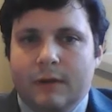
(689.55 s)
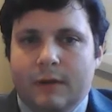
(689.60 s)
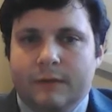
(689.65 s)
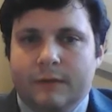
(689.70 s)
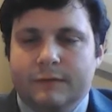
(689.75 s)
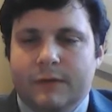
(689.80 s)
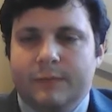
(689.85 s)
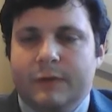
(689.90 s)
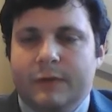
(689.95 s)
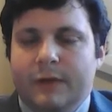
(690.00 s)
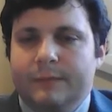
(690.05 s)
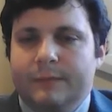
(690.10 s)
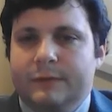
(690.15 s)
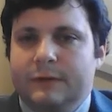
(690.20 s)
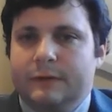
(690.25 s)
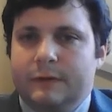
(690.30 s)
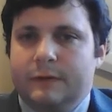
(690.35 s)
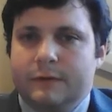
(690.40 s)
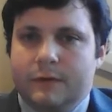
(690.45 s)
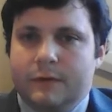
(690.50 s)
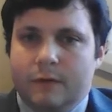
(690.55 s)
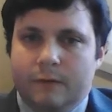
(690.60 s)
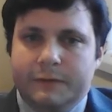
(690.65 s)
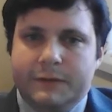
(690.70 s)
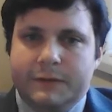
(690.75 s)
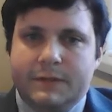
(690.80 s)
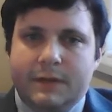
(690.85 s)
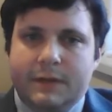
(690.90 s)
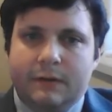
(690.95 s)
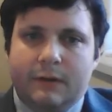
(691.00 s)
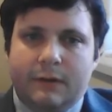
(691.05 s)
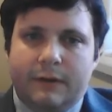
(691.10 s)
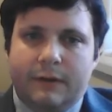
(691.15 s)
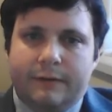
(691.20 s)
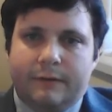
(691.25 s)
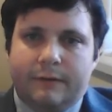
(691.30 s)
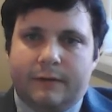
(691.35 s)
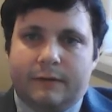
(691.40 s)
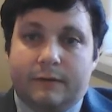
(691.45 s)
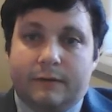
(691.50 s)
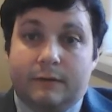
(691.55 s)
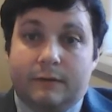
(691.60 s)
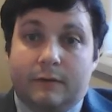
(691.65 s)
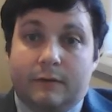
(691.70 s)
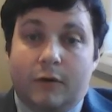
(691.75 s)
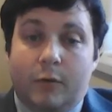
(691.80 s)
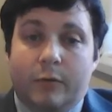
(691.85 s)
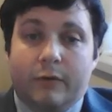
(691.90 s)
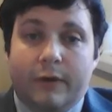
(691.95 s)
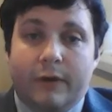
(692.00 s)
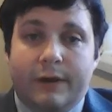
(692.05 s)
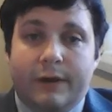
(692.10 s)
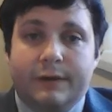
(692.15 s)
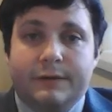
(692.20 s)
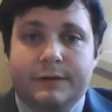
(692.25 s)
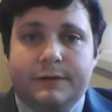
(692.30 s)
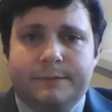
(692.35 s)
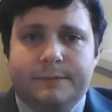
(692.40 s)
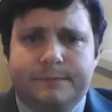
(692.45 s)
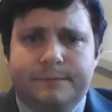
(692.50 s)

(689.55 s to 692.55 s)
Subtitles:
and sometimes this is called the Chalcolithic, the Copper Age.